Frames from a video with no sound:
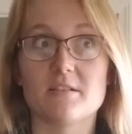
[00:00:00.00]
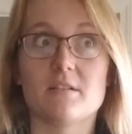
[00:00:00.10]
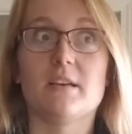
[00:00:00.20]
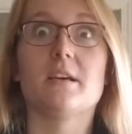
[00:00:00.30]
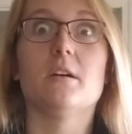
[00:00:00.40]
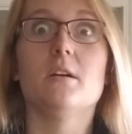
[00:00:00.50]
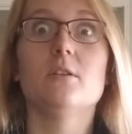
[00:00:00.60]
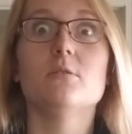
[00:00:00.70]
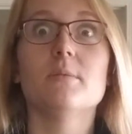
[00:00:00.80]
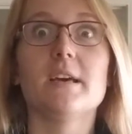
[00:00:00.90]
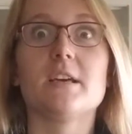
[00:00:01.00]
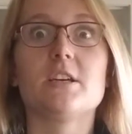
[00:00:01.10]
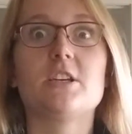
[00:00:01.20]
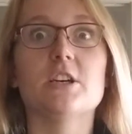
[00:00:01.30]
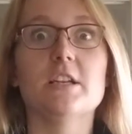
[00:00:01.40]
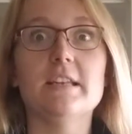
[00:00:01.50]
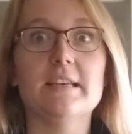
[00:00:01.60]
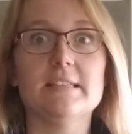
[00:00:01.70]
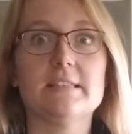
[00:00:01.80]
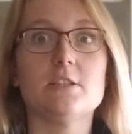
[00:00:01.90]
are like, oh my
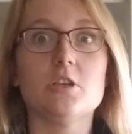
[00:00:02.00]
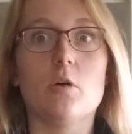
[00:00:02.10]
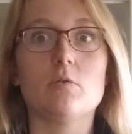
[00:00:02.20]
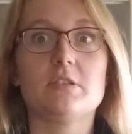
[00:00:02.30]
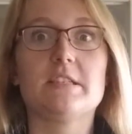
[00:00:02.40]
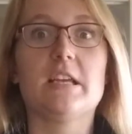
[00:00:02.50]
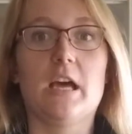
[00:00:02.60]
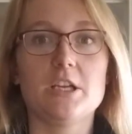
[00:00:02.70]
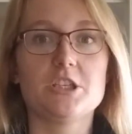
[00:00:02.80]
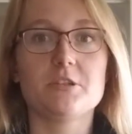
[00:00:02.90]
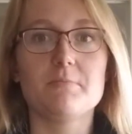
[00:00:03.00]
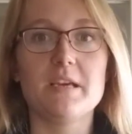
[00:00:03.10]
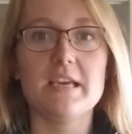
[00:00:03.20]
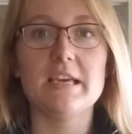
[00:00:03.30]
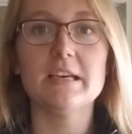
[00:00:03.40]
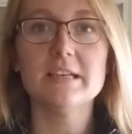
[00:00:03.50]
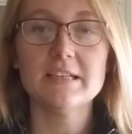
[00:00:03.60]
goodness, don't touch me.